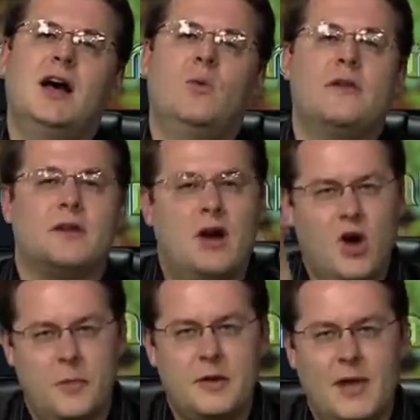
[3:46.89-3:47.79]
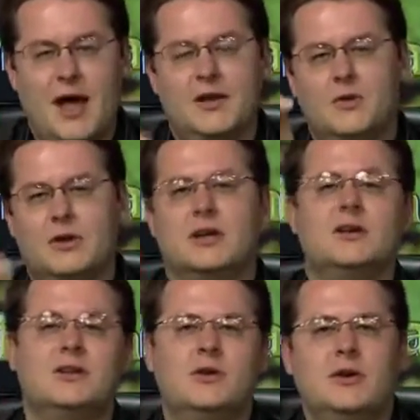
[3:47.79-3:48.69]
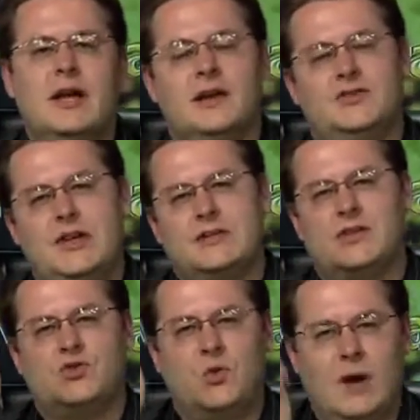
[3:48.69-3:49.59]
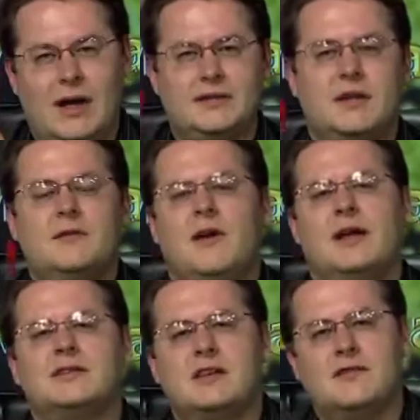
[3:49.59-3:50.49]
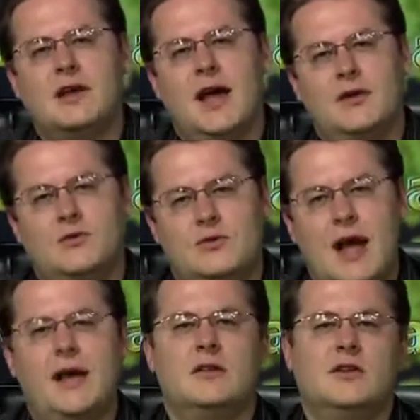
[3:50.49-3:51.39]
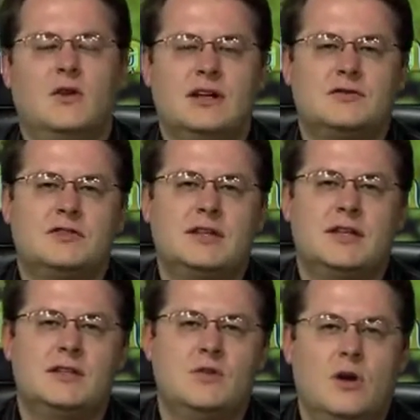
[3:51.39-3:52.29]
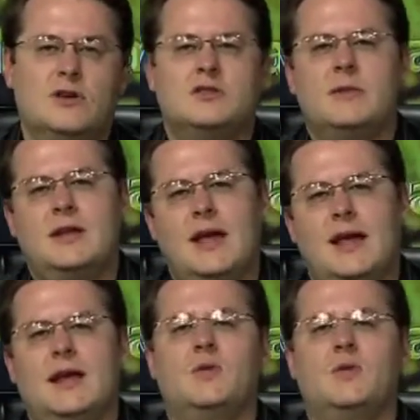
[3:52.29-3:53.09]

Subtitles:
with an open mind, you will conclude Jesus was the divine Son of God who died on the cross for sins and rose from the dead.